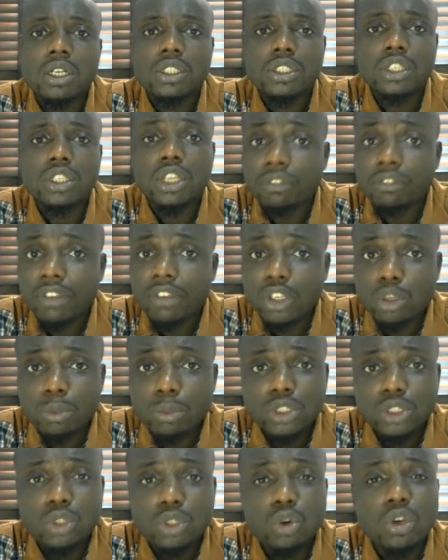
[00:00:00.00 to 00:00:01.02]
you'll be
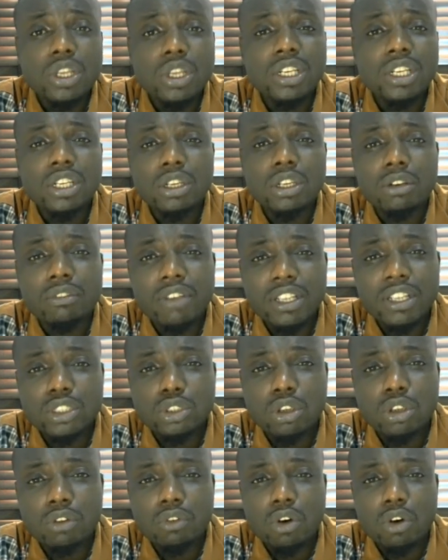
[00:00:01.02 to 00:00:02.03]
schooling in the
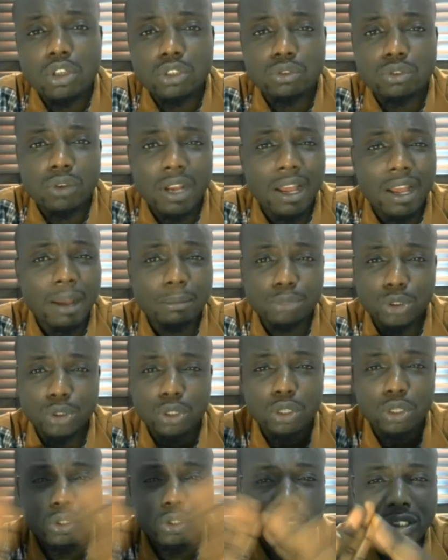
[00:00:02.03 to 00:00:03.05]
University of Oxford. I'm
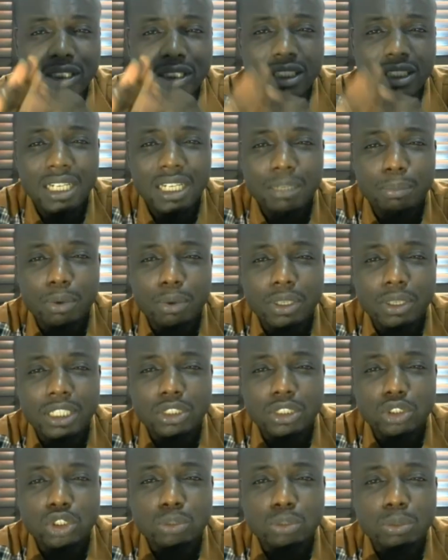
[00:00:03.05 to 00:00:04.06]
sure you understand the point I
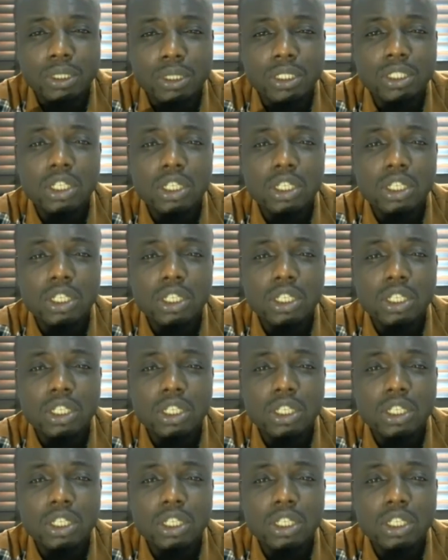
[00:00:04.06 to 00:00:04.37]
just made.